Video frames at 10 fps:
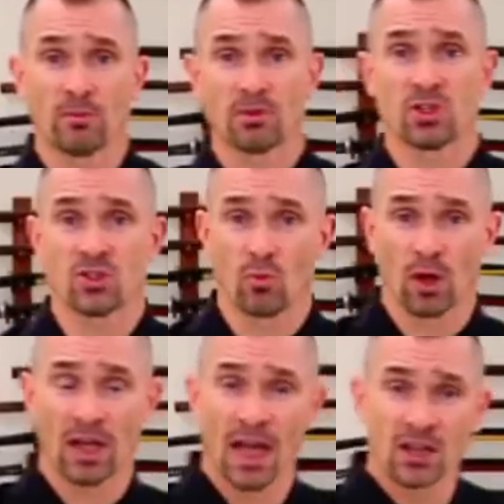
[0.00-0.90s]
a position
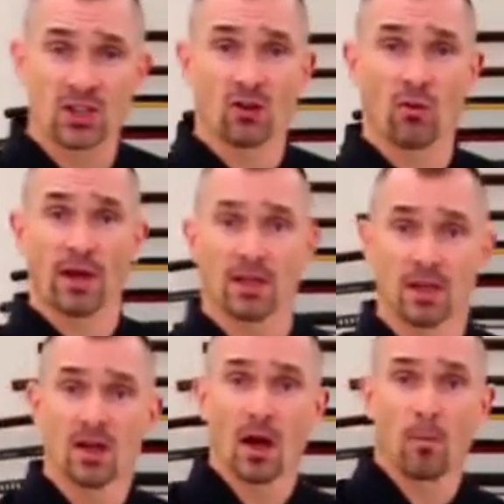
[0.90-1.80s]
where it can't generate
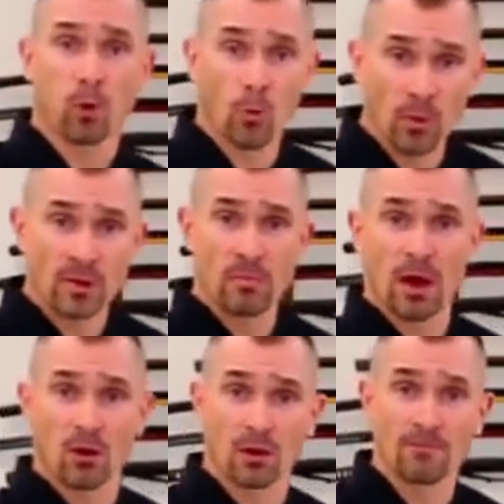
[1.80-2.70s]
appropriate
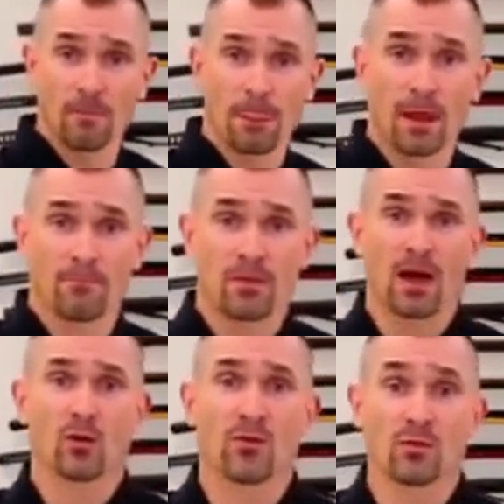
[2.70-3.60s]
power.
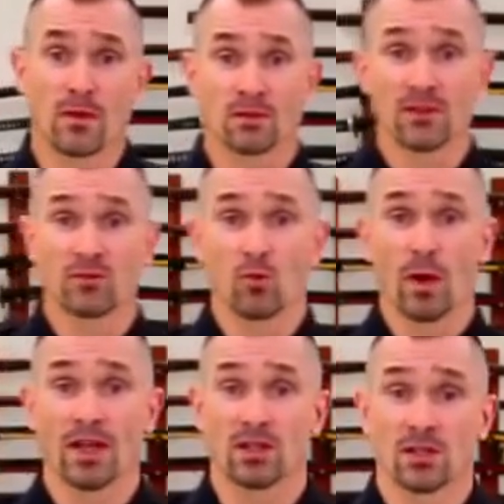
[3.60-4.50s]
I don't know if you've ever lifted
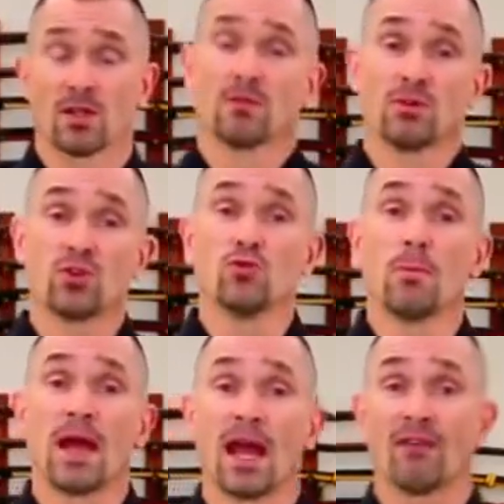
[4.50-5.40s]
weights, but you
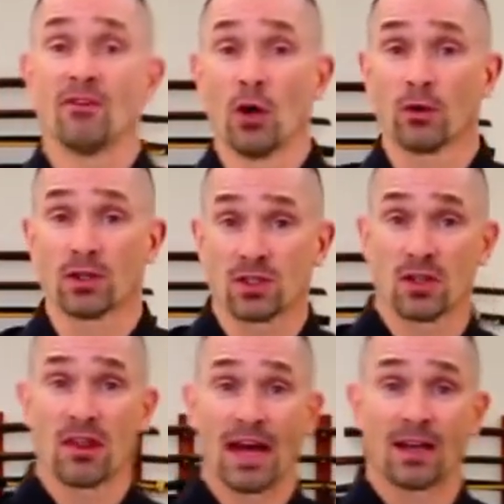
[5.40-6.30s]
may have
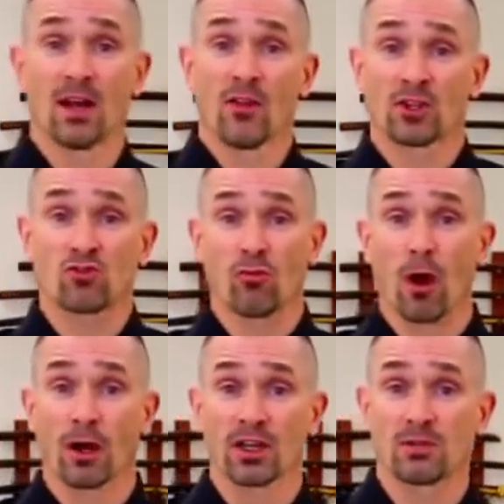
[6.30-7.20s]
noticed that the
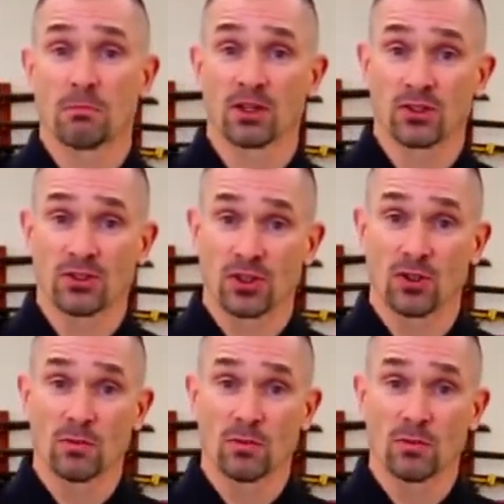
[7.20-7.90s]
strongest muscles in the